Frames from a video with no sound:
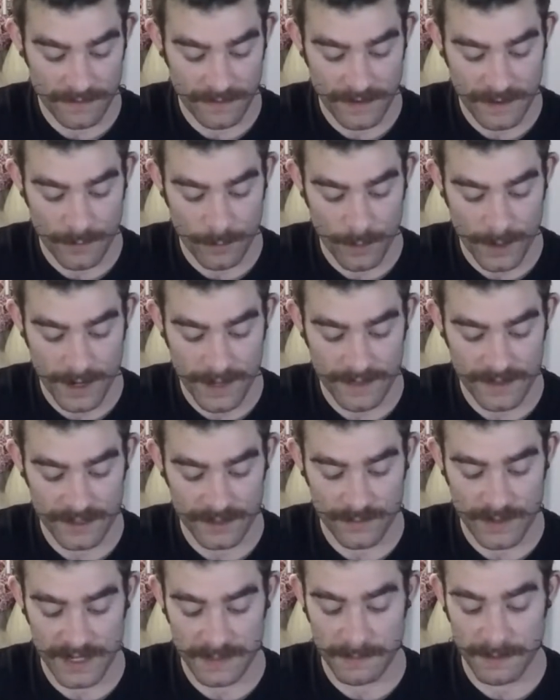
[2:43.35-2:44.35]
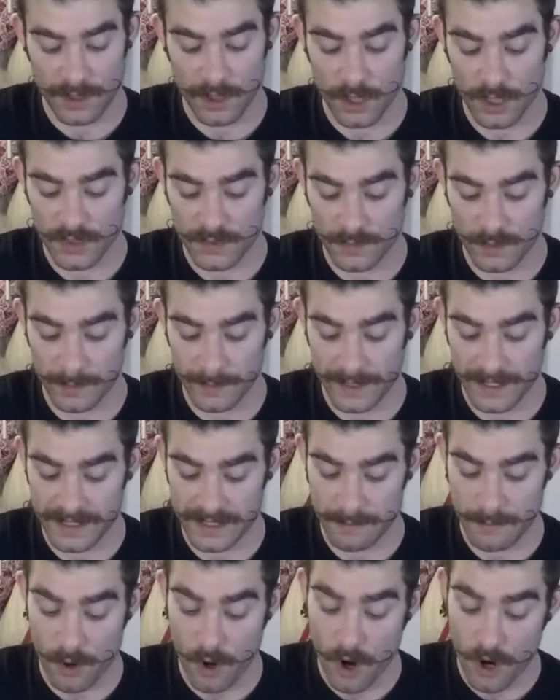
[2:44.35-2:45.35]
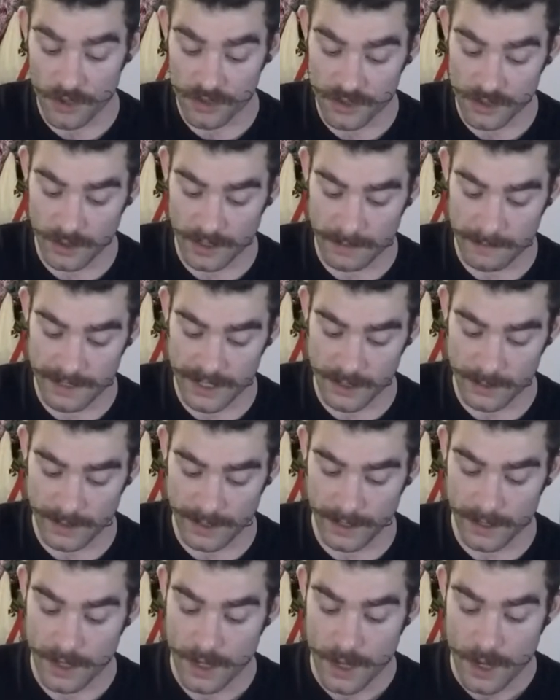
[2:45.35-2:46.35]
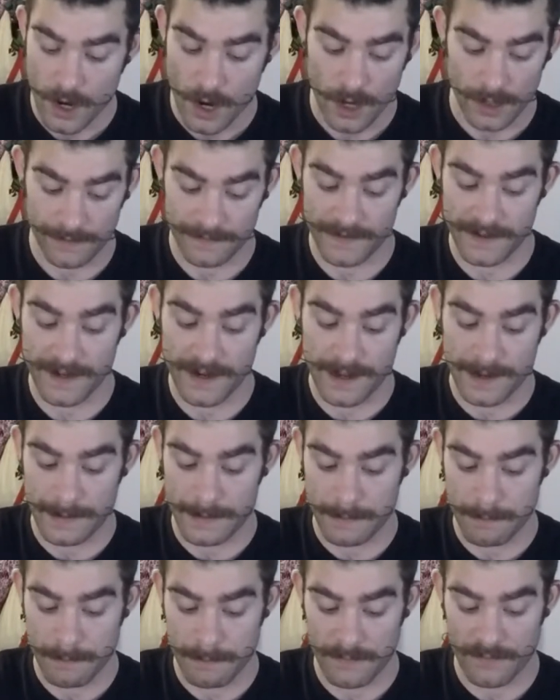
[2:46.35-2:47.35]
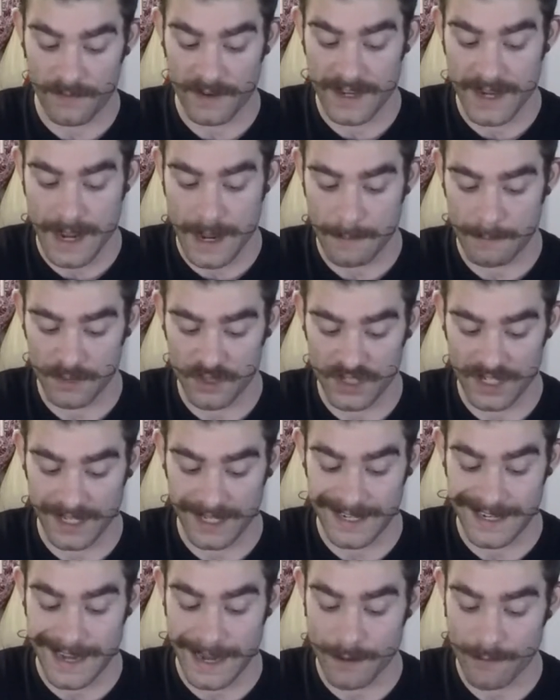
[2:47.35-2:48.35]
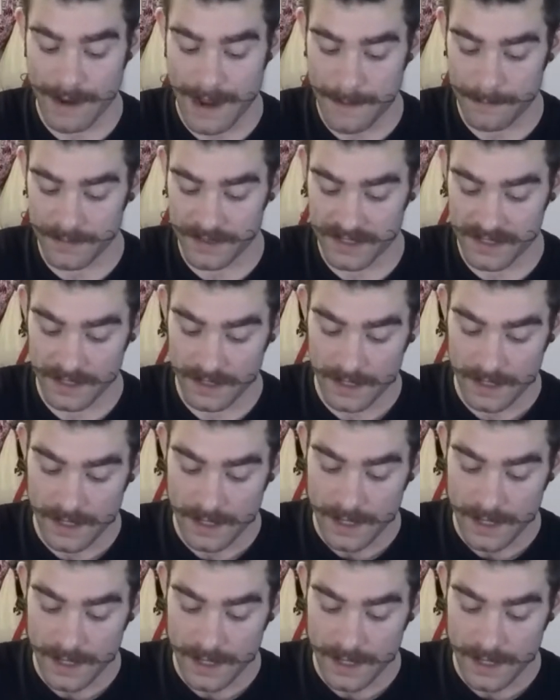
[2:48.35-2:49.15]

than what this recipe calls for, because I'm also going to be doing our Phenom chicken date wraps.